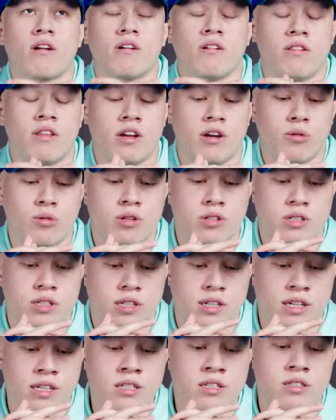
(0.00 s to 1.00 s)
There was
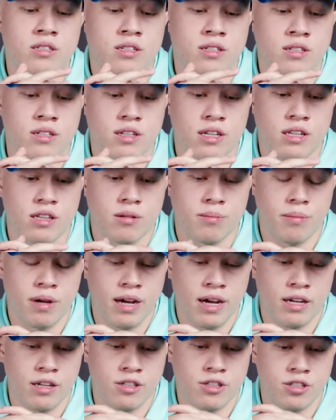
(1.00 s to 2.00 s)
an instance in the
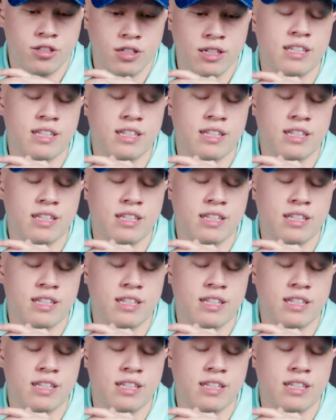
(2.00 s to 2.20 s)
match